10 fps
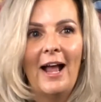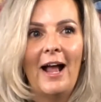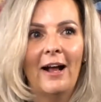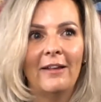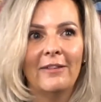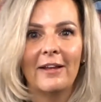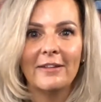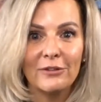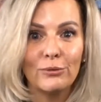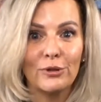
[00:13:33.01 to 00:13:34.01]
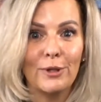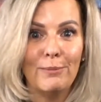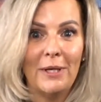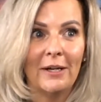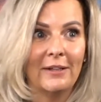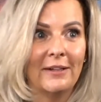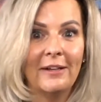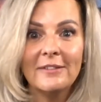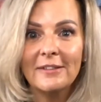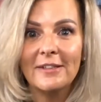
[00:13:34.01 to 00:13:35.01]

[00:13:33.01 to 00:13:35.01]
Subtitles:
and that this was going to be a nicely